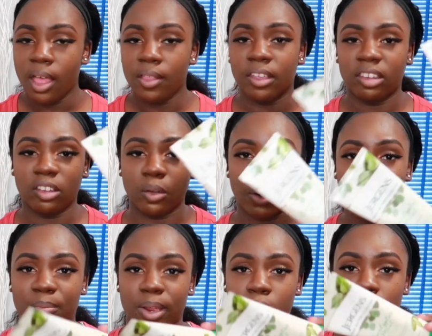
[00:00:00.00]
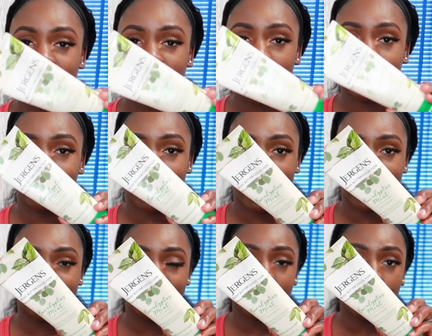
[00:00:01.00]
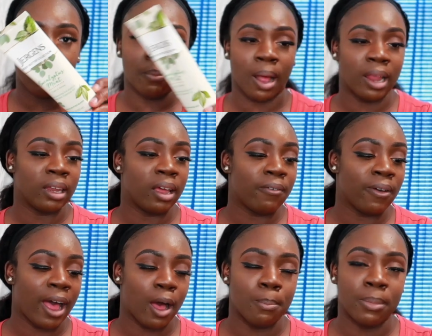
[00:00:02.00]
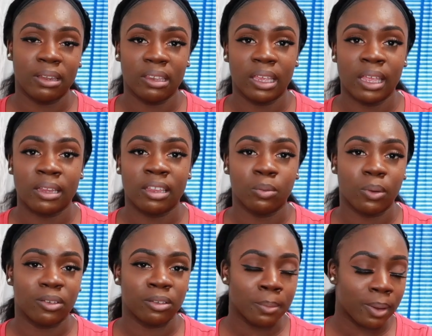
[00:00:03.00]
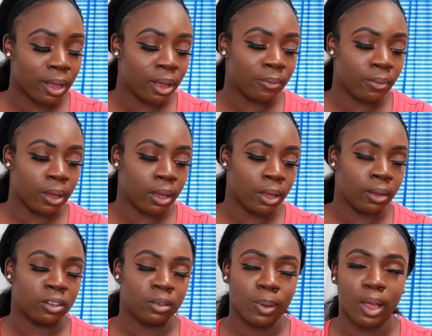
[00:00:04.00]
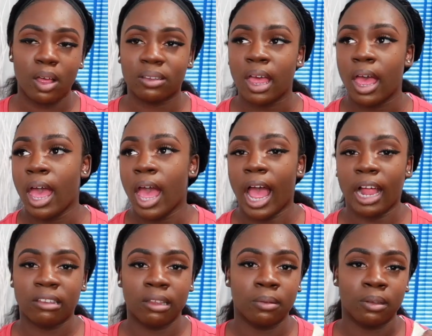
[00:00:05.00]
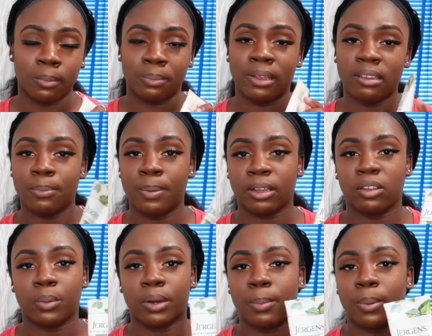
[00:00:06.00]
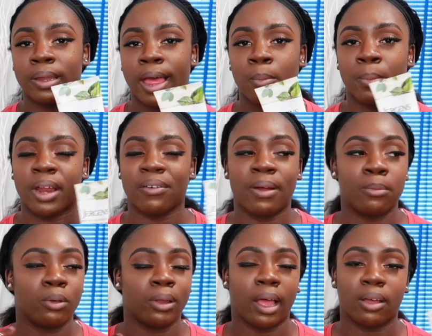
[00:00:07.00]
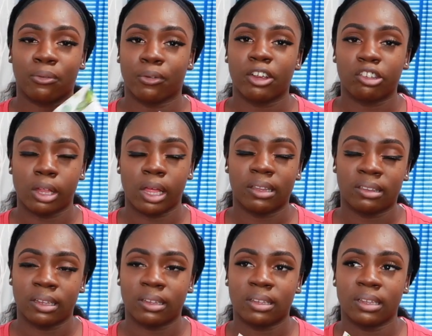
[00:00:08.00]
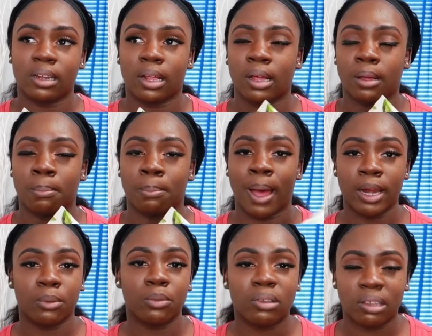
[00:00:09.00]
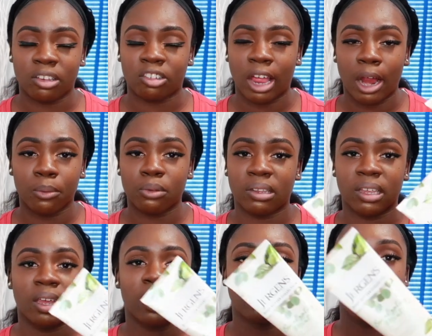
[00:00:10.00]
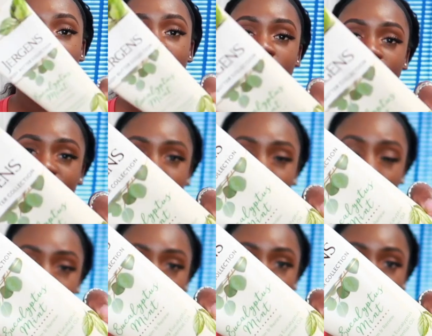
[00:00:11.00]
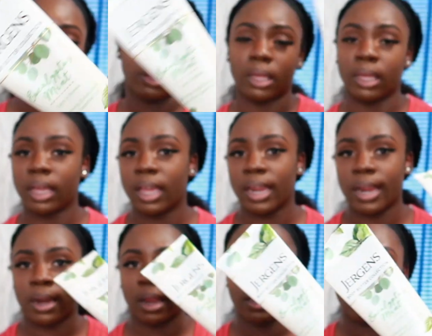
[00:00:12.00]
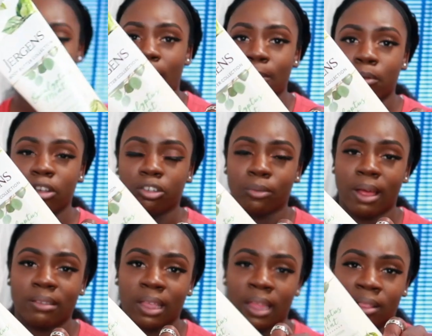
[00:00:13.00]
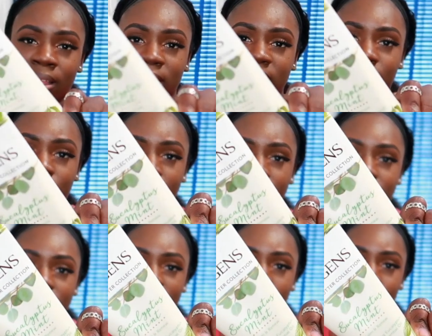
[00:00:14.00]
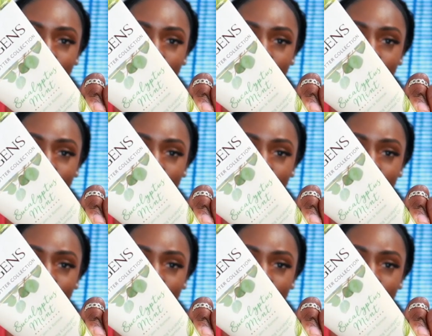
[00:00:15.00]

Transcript: this is the one i've been using a lot um, i love how minty this one sm uh, uh smells i tend to pick this one up a lot whenever i'm doing like a fresh uh, scented um, body routine shower routine it smells really really good and i love how moisturizing and thick this one is